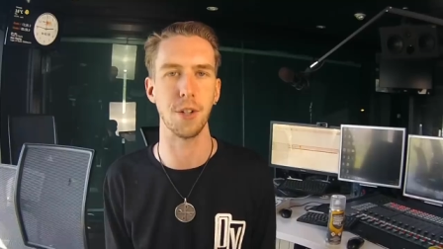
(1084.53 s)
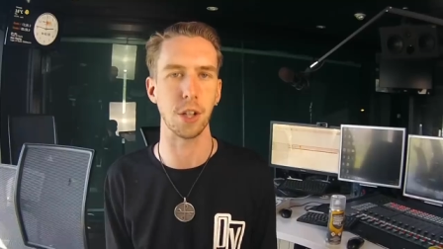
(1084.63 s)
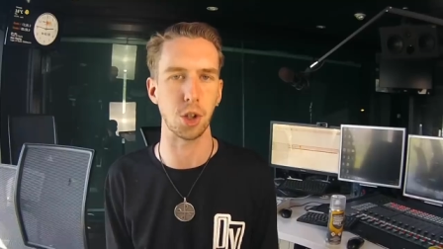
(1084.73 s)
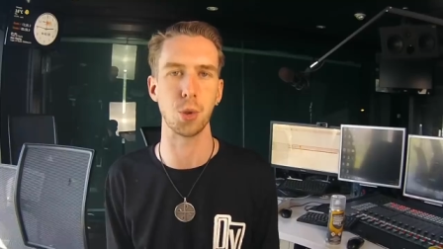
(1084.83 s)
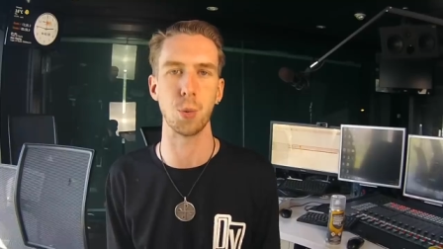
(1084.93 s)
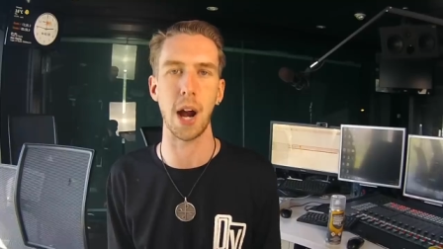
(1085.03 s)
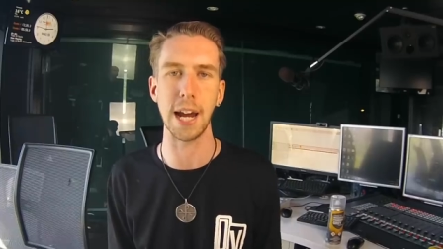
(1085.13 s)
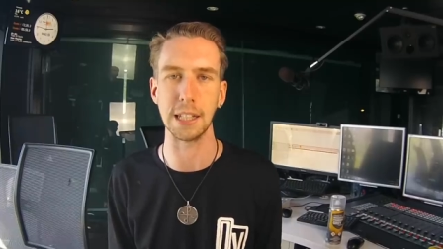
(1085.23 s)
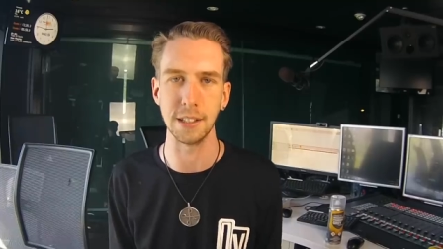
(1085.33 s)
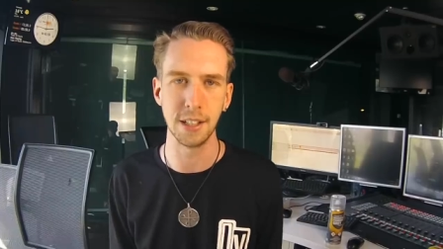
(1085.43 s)
on a
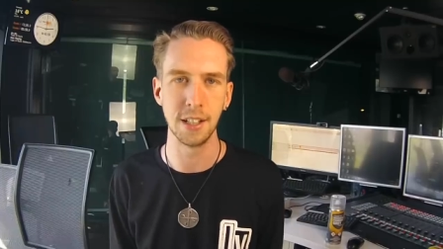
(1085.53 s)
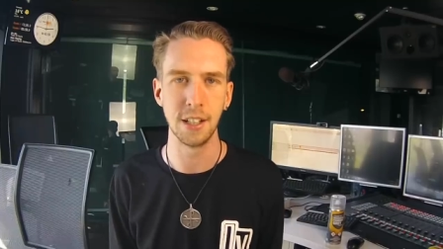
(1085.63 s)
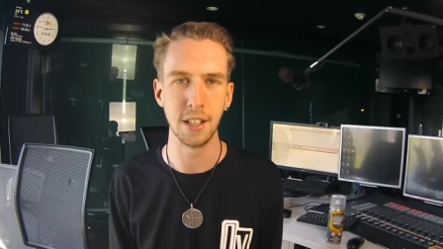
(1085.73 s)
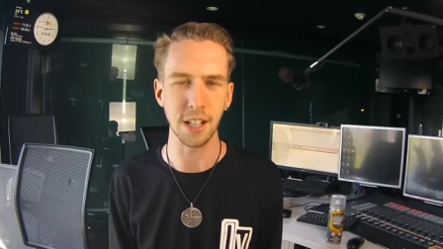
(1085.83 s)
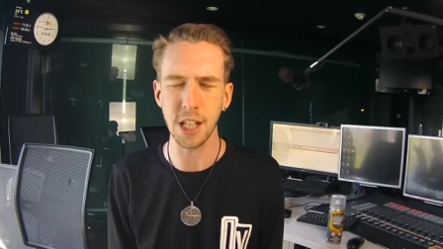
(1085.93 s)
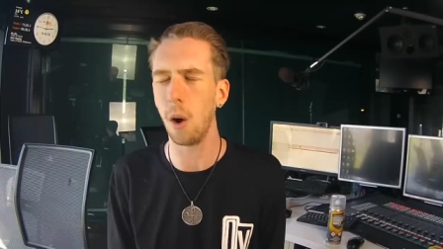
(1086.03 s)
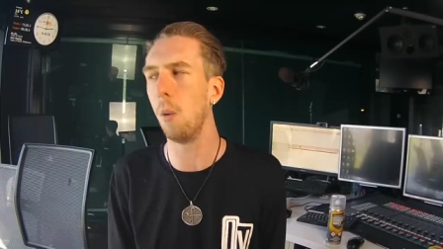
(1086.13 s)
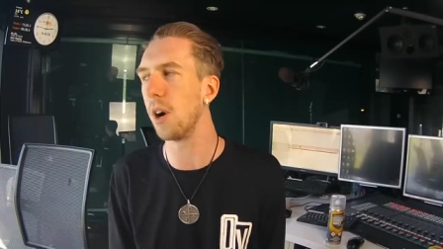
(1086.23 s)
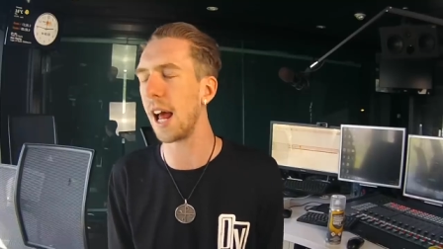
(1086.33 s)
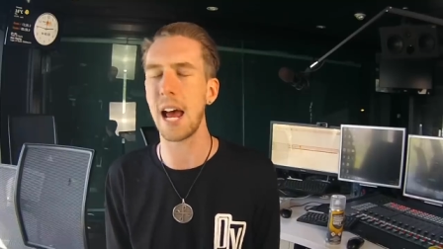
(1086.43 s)
train. You know
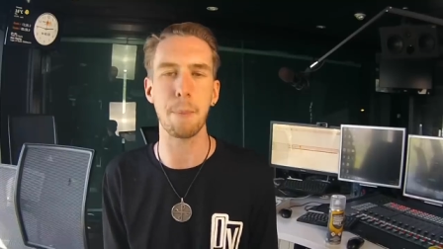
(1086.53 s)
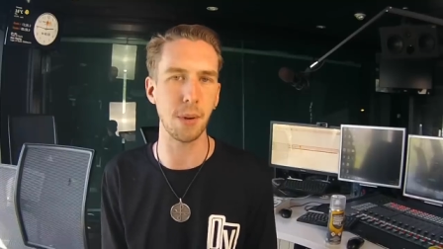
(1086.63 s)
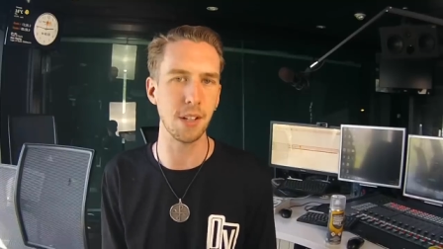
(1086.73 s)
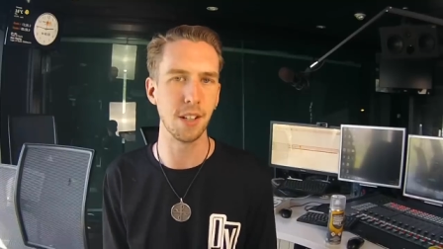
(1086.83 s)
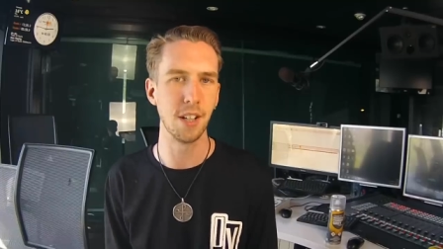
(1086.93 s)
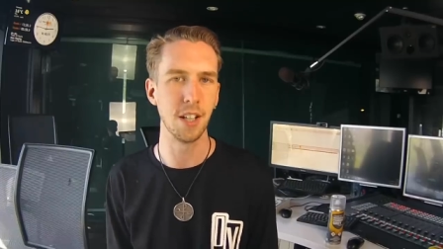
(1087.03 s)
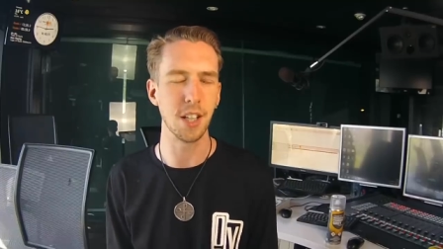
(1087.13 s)
what would have happened?